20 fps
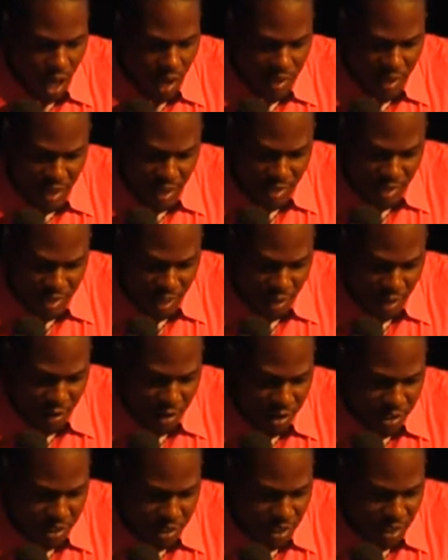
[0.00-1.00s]
There's an
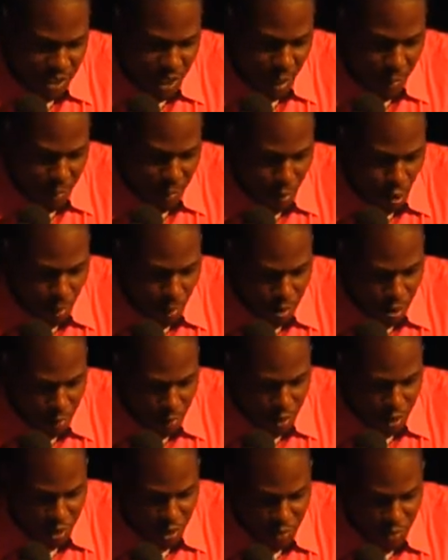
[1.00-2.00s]
increase in some employment
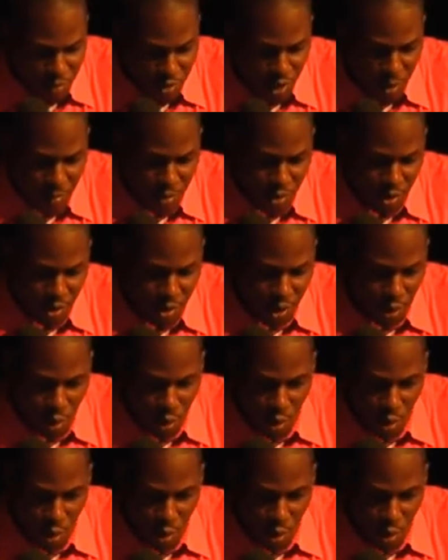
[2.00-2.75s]
opportunity for some students,